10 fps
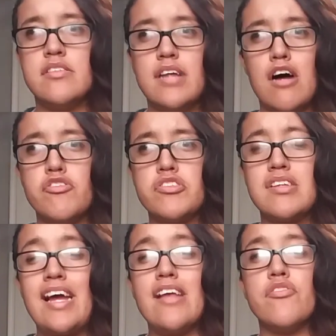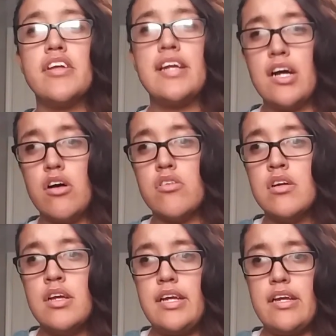Now, for today's video
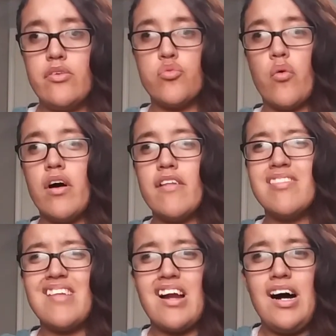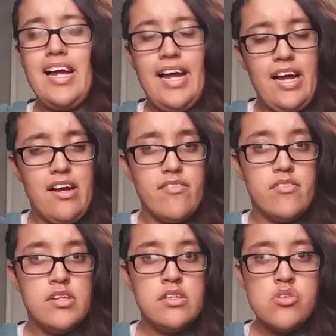is one that I
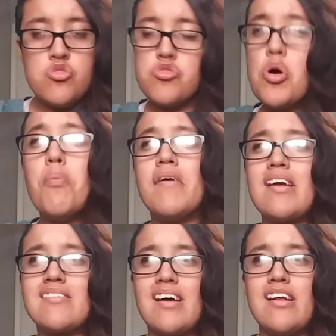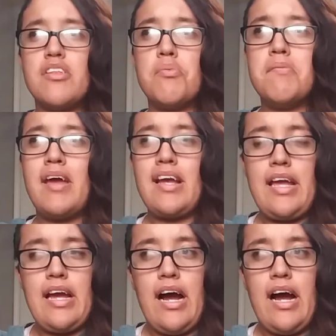am super excited to be making.